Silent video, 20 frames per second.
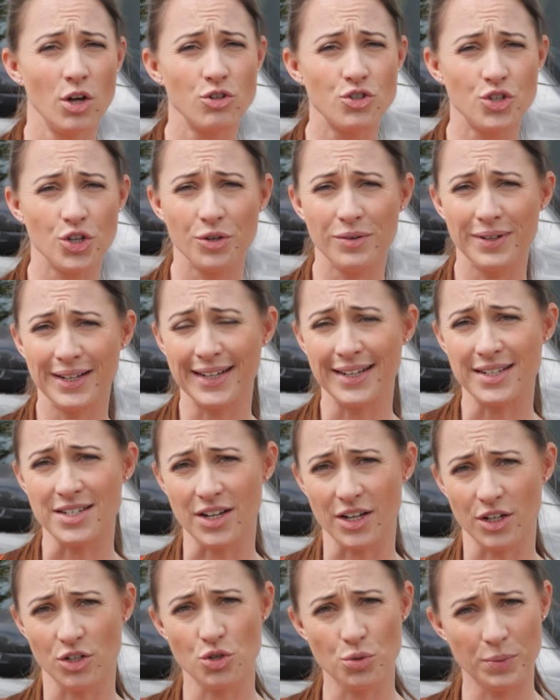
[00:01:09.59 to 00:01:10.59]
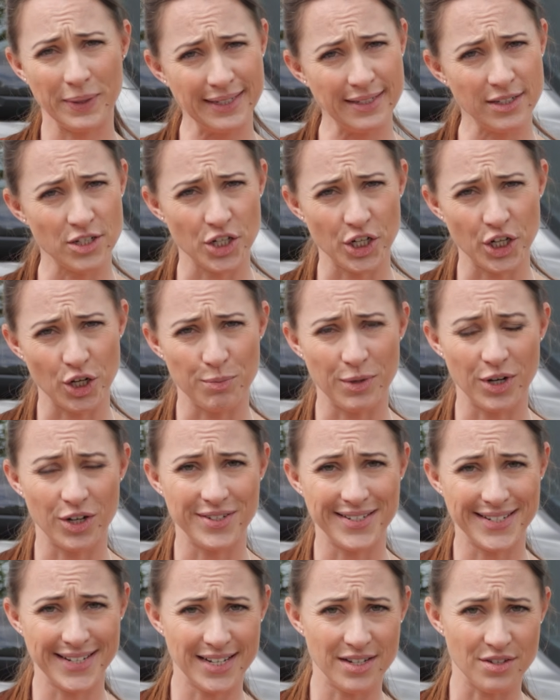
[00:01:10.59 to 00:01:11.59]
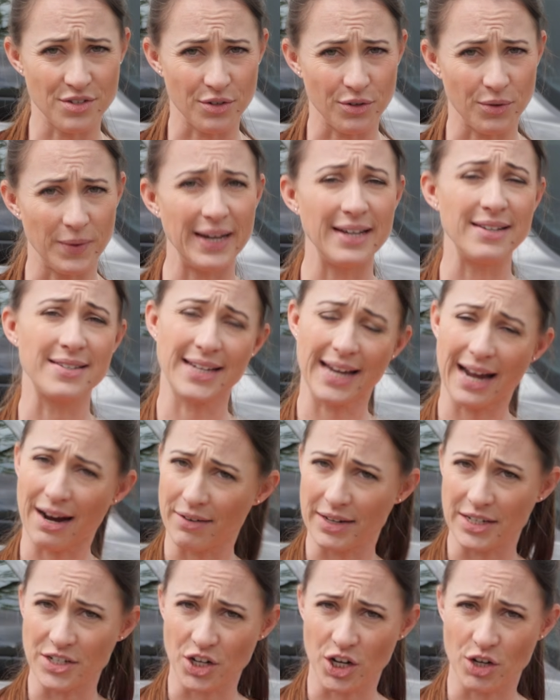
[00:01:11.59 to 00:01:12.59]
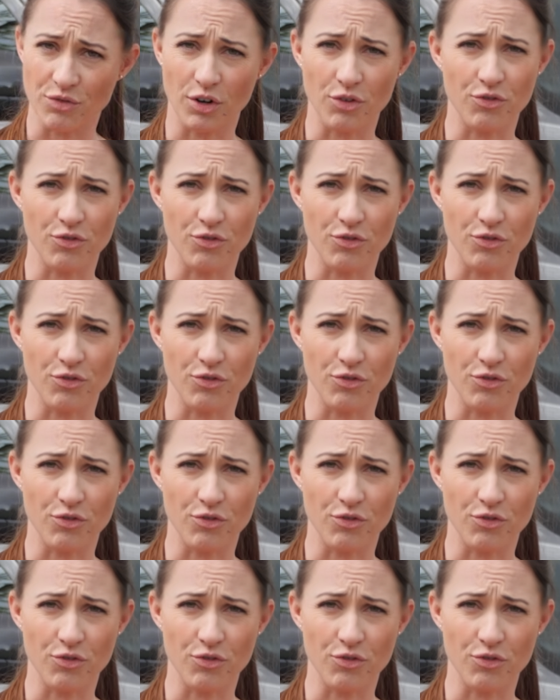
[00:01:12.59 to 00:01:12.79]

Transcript: 2-litre twin-turbo diesel is carried over